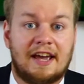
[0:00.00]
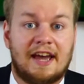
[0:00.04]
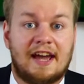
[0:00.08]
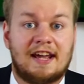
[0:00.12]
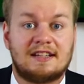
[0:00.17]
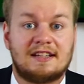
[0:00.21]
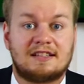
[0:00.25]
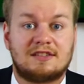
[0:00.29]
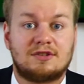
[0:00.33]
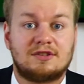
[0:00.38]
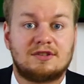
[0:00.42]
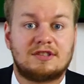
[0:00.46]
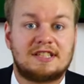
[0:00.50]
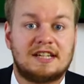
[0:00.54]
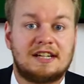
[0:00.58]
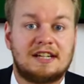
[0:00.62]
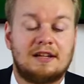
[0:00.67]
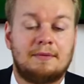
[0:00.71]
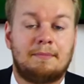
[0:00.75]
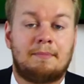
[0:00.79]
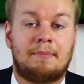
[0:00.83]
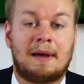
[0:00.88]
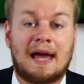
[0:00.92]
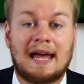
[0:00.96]
It is
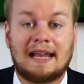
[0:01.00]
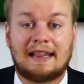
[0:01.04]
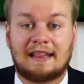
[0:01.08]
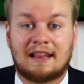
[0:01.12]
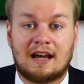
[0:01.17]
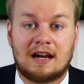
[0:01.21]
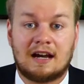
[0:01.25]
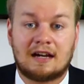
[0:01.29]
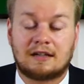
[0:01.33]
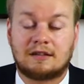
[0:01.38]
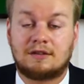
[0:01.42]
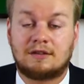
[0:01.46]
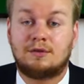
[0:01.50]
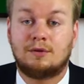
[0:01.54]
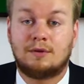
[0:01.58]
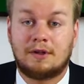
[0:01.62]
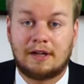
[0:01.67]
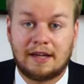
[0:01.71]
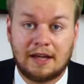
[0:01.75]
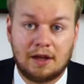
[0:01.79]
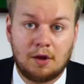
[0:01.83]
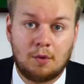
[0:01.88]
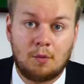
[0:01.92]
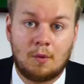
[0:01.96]
considered bad luck to
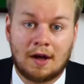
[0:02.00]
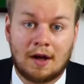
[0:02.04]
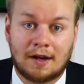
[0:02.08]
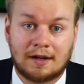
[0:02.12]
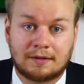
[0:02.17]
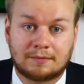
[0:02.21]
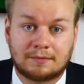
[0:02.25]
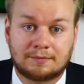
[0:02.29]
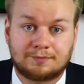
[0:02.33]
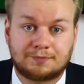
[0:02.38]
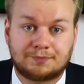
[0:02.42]
kill one.